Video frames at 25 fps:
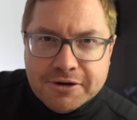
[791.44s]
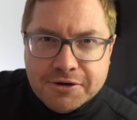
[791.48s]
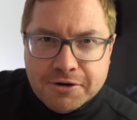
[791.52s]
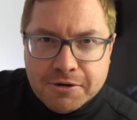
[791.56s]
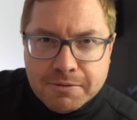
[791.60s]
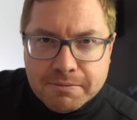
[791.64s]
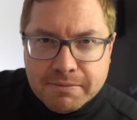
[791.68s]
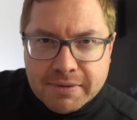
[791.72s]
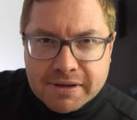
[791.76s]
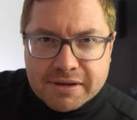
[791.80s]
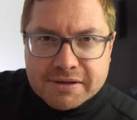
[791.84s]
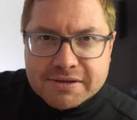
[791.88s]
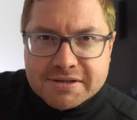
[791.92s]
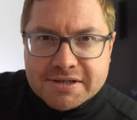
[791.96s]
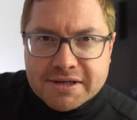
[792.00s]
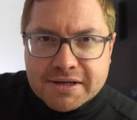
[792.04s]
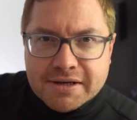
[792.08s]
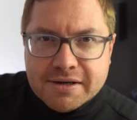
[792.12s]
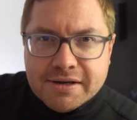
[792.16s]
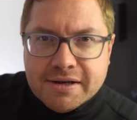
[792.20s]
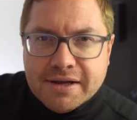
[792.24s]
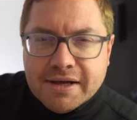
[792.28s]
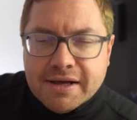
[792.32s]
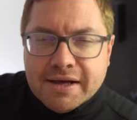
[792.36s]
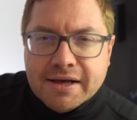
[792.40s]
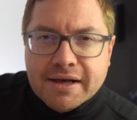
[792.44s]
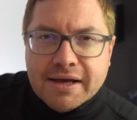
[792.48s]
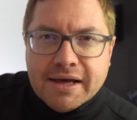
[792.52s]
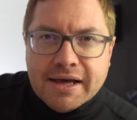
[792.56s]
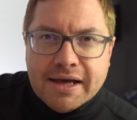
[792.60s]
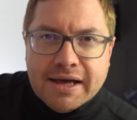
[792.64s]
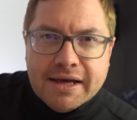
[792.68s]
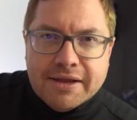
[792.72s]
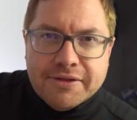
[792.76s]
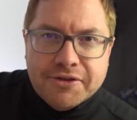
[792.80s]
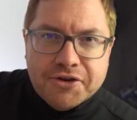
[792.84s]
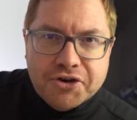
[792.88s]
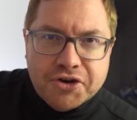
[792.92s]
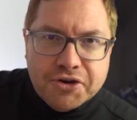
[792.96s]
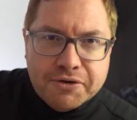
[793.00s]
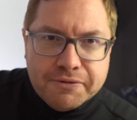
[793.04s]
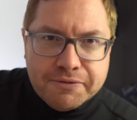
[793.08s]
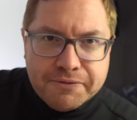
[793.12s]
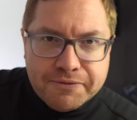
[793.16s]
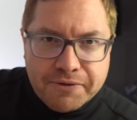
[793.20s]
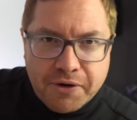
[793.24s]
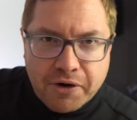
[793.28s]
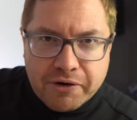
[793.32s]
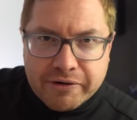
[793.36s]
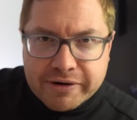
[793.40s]
New Milton, in the New
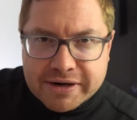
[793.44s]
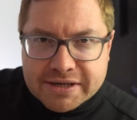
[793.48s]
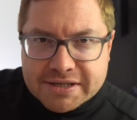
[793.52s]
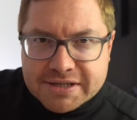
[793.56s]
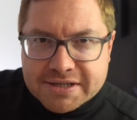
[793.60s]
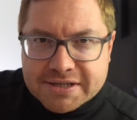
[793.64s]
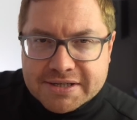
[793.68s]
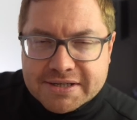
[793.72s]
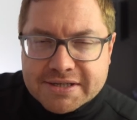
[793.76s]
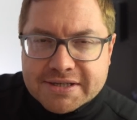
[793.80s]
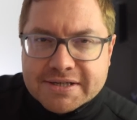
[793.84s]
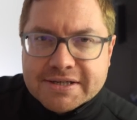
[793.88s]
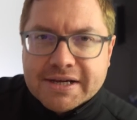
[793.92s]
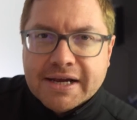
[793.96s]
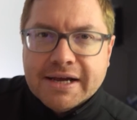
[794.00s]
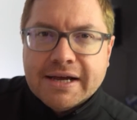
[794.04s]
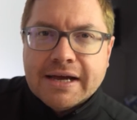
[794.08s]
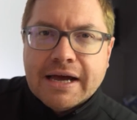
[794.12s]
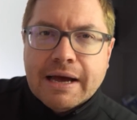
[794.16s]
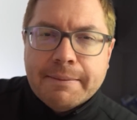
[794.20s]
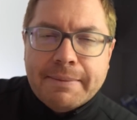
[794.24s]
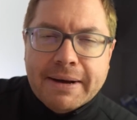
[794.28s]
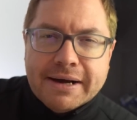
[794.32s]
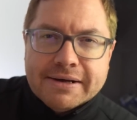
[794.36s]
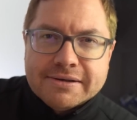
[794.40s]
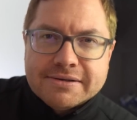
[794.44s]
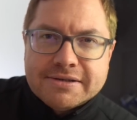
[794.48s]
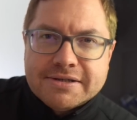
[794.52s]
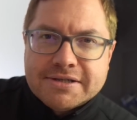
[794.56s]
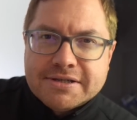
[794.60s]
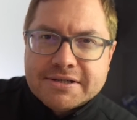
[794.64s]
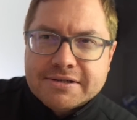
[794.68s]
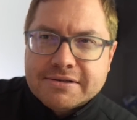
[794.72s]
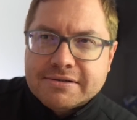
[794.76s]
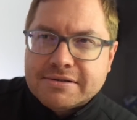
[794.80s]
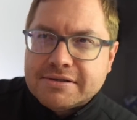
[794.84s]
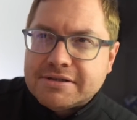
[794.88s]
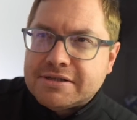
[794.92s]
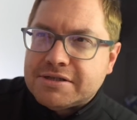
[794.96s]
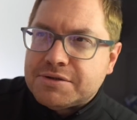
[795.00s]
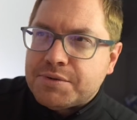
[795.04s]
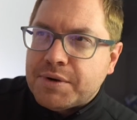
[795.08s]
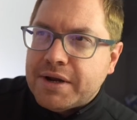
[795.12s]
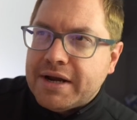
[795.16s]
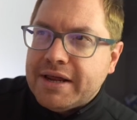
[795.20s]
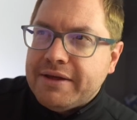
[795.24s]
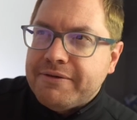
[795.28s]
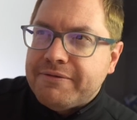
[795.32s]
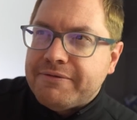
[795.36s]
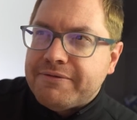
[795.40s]
Forests, about
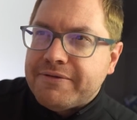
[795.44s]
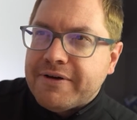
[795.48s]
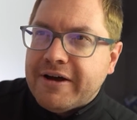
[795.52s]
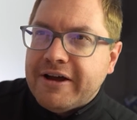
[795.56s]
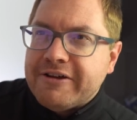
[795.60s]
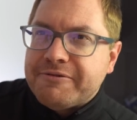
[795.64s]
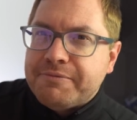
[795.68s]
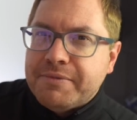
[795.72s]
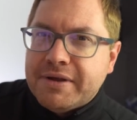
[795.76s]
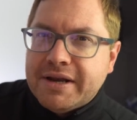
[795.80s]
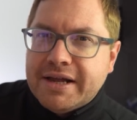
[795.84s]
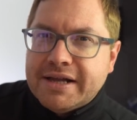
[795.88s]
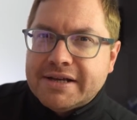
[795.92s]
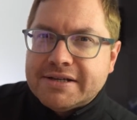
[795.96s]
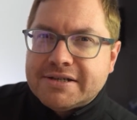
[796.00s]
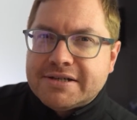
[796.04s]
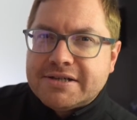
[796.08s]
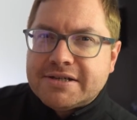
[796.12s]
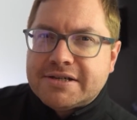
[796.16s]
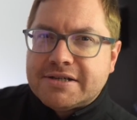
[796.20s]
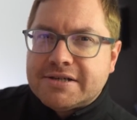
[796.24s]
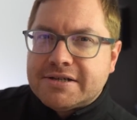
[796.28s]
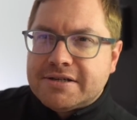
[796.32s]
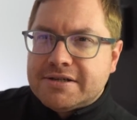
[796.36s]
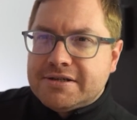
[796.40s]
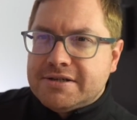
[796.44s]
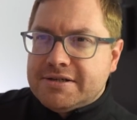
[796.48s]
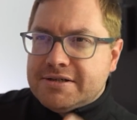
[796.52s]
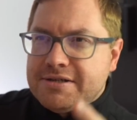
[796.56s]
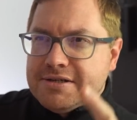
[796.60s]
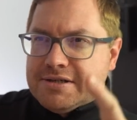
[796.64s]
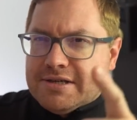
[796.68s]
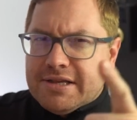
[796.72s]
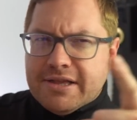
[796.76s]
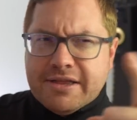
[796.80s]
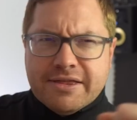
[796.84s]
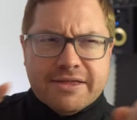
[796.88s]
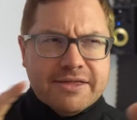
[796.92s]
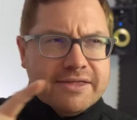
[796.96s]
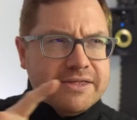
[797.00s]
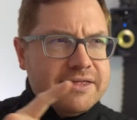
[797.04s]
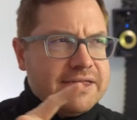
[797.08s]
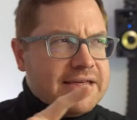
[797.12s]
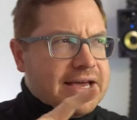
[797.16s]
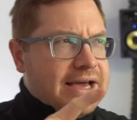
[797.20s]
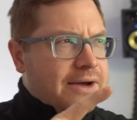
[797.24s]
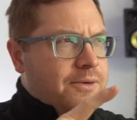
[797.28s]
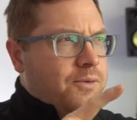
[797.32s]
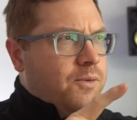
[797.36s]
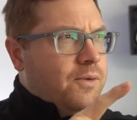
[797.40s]
25 minutes
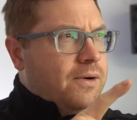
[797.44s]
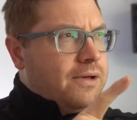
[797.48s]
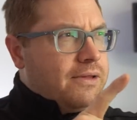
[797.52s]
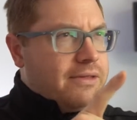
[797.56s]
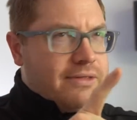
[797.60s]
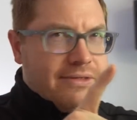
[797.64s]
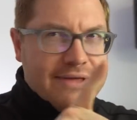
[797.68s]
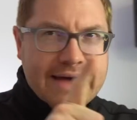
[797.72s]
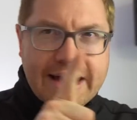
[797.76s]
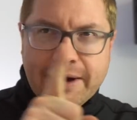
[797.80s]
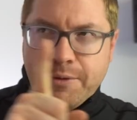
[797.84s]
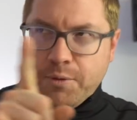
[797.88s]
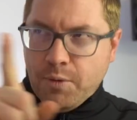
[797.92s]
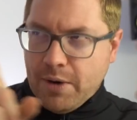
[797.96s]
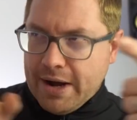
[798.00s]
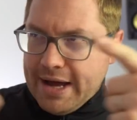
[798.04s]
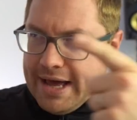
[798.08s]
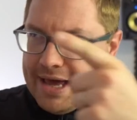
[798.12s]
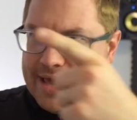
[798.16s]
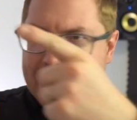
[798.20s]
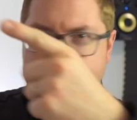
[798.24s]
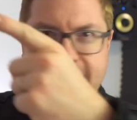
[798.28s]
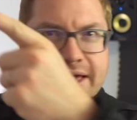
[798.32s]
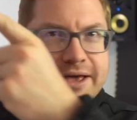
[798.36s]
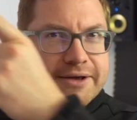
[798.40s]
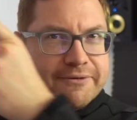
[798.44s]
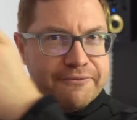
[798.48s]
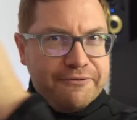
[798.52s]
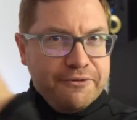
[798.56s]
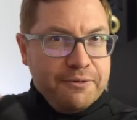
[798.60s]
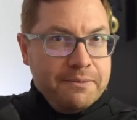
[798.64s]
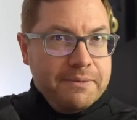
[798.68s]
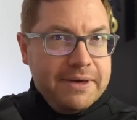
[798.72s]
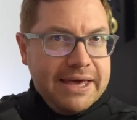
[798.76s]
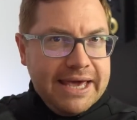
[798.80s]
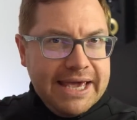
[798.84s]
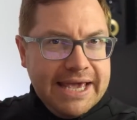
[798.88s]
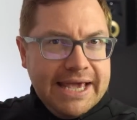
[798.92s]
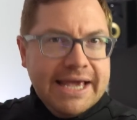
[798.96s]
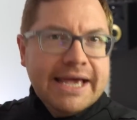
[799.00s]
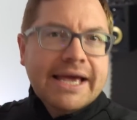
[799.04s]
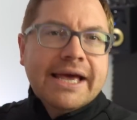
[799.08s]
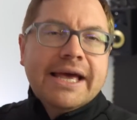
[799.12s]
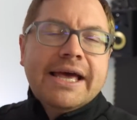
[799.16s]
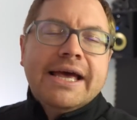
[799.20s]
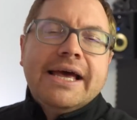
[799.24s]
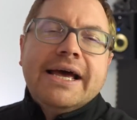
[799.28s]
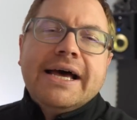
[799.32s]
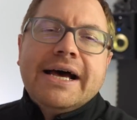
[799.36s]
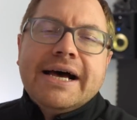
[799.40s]
that way for me,
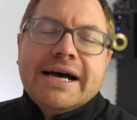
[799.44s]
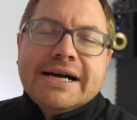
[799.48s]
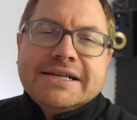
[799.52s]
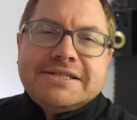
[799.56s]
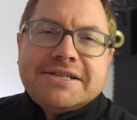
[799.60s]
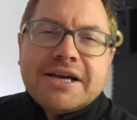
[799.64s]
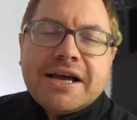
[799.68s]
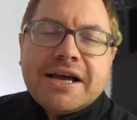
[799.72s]
to